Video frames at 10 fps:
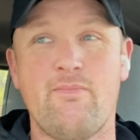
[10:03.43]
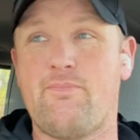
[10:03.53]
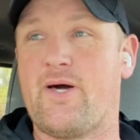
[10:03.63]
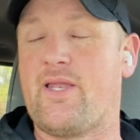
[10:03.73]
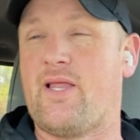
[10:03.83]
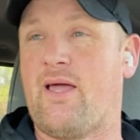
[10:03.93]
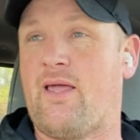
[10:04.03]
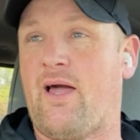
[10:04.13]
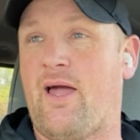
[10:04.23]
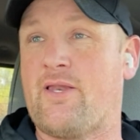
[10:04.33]
But
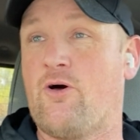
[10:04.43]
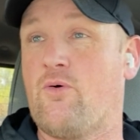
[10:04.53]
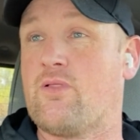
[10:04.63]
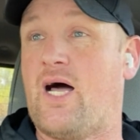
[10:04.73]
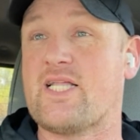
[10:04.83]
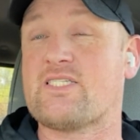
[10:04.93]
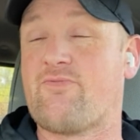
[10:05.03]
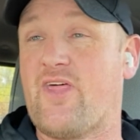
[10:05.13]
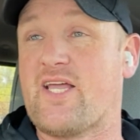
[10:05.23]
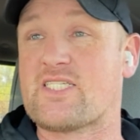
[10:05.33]
I know lots
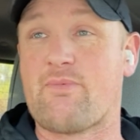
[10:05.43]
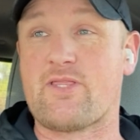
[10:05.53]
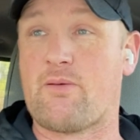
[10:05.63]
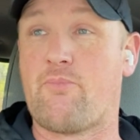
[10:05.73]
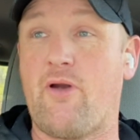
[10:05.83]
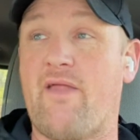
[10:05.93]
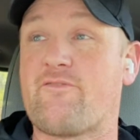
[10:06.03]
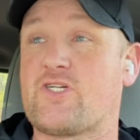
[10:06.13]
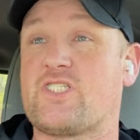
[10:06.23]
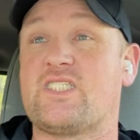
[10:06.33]
of things about the Brett
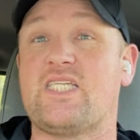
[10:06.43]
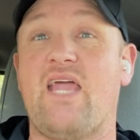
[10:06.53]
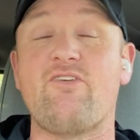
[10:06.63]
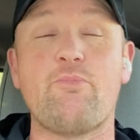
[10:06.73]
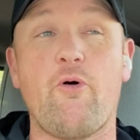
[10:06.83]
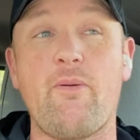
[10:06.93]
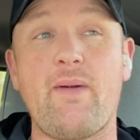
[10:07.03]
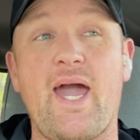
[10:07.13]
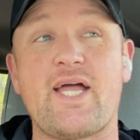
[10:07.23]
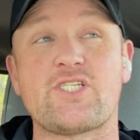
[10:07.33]
versus Davey Boy
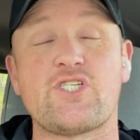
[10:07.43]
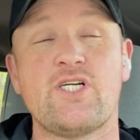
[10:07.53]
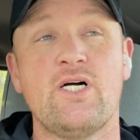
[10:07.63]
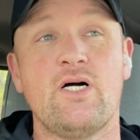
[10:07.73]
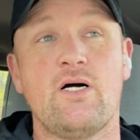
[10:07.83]
match.